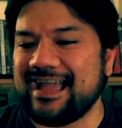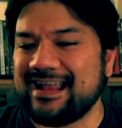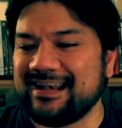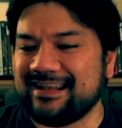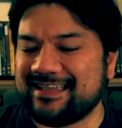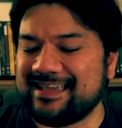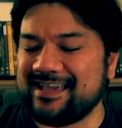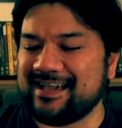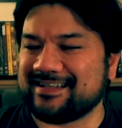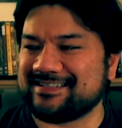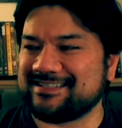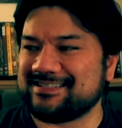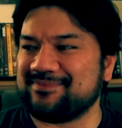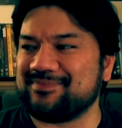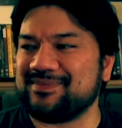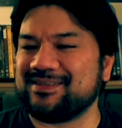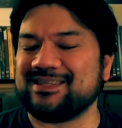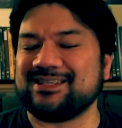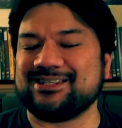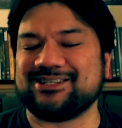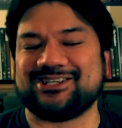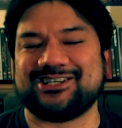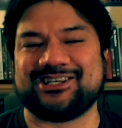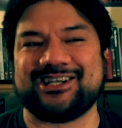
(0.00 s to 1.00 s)
and kicks him
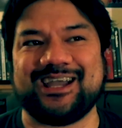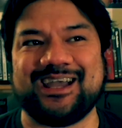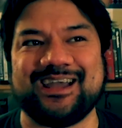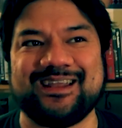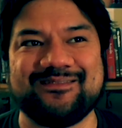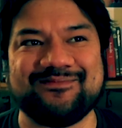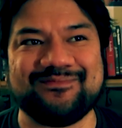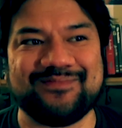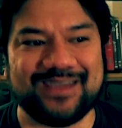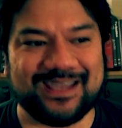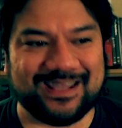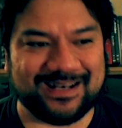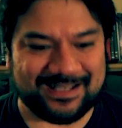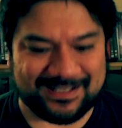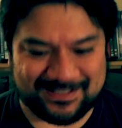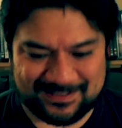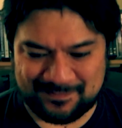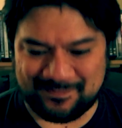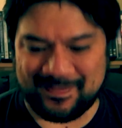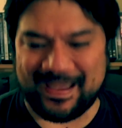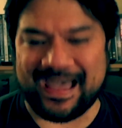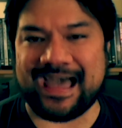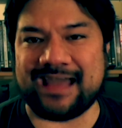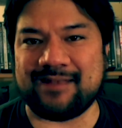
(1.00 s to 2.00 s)
in the shin in his
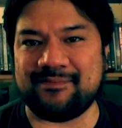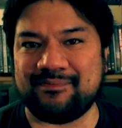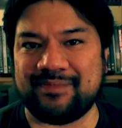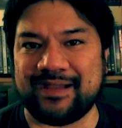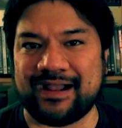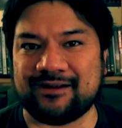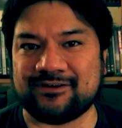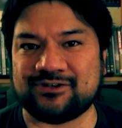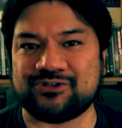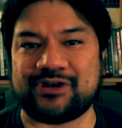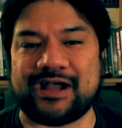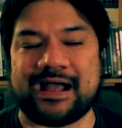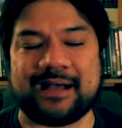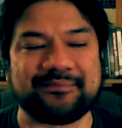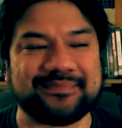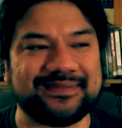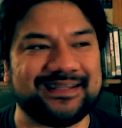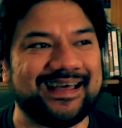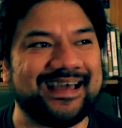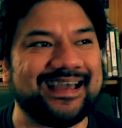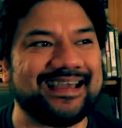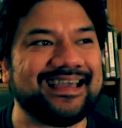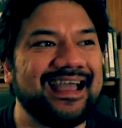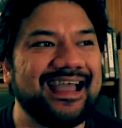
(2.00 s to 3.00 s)
bad bear trap
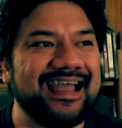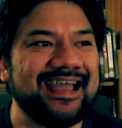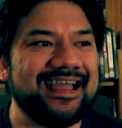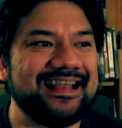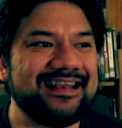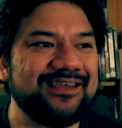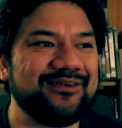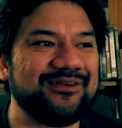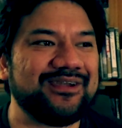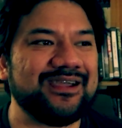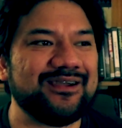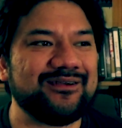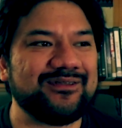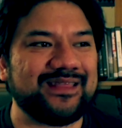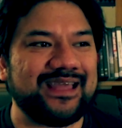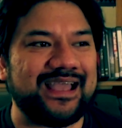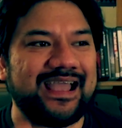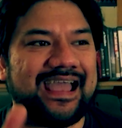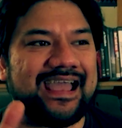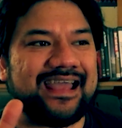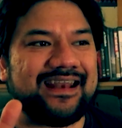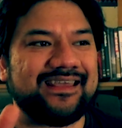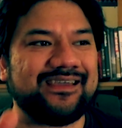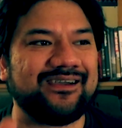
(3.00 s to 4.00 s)
leg. And you hear the
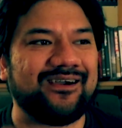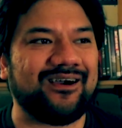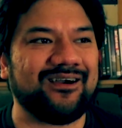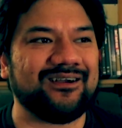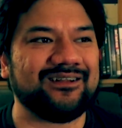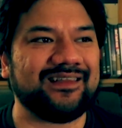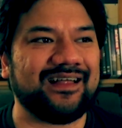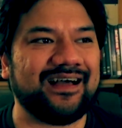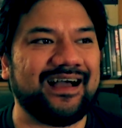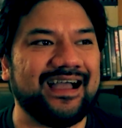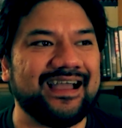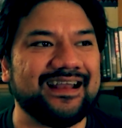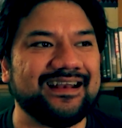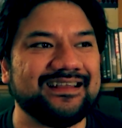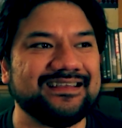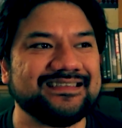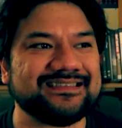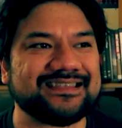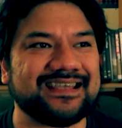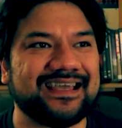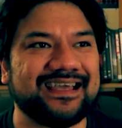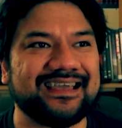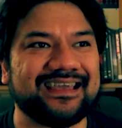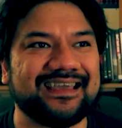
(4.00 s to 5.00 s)
ADR line
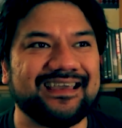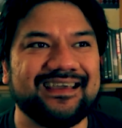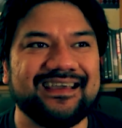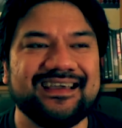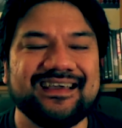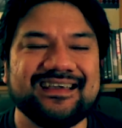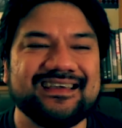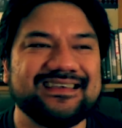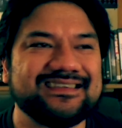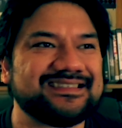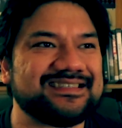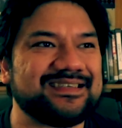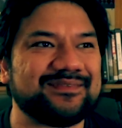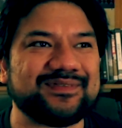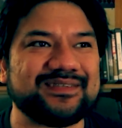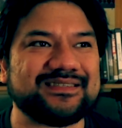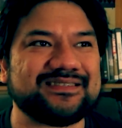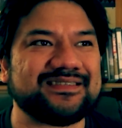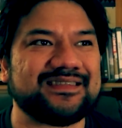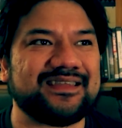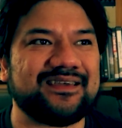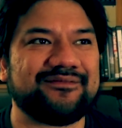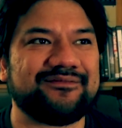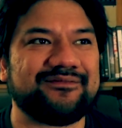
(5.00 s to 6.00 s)
is like something
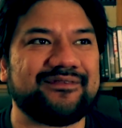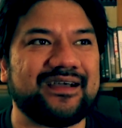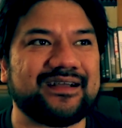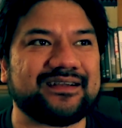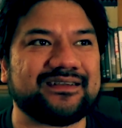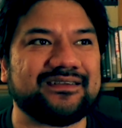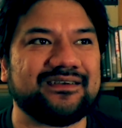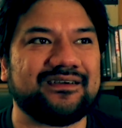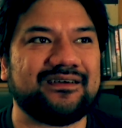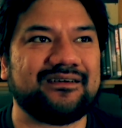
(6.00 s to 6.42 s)
to the effect